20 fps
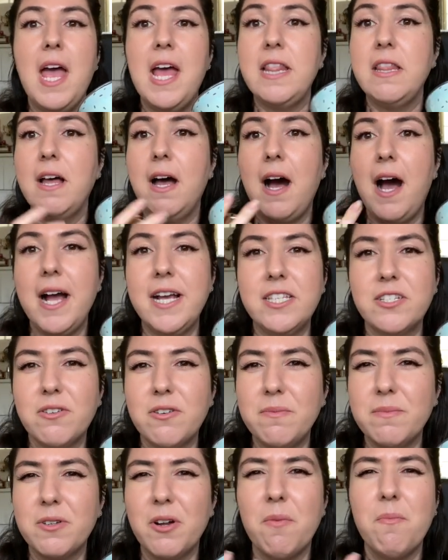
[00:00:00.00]
and the ice
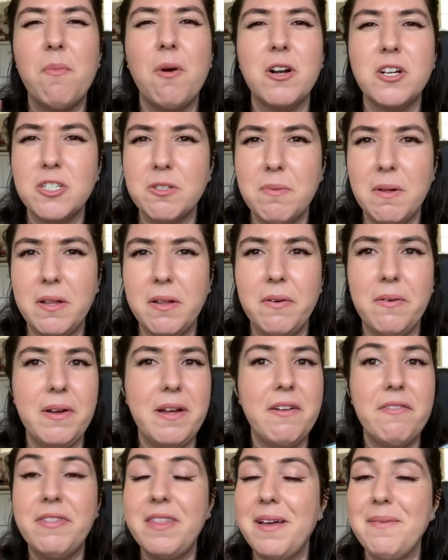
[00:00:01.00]
creams are marshmallow,
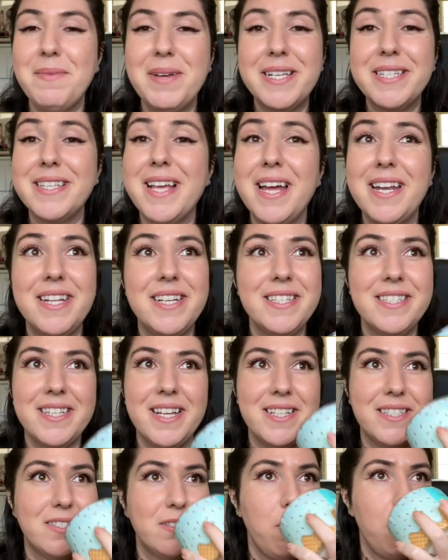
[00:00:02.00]
if that makes any
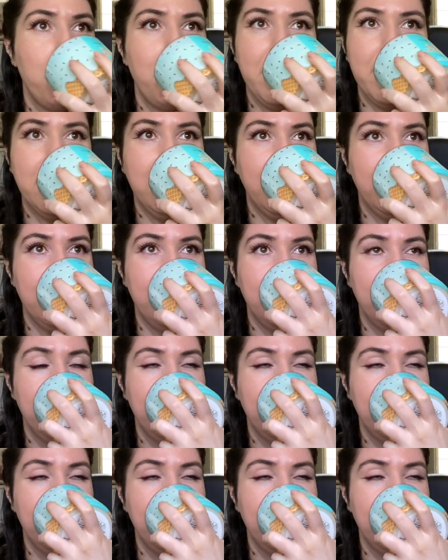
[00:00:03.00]
sense. Oh my God.